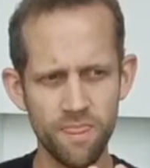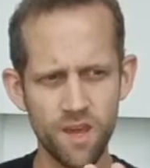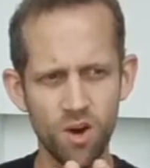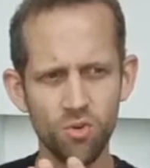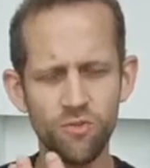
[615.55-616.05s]

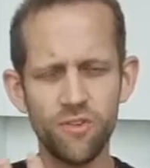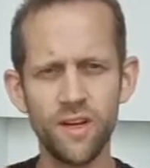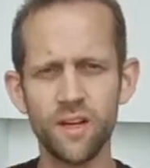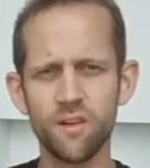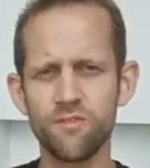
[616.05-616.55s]
the old
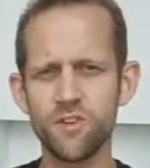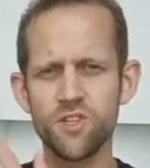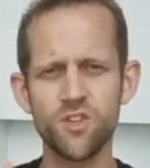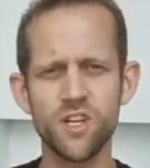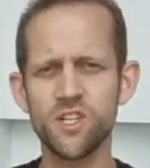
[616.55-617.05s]
feeling of
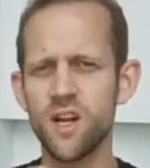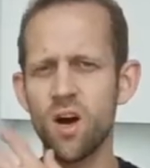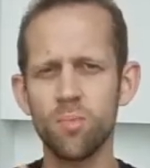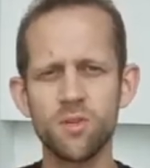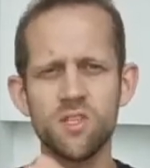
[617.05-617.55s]
frustration,
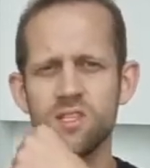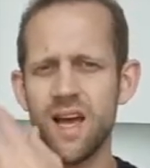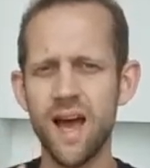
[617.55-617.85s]
helplessness,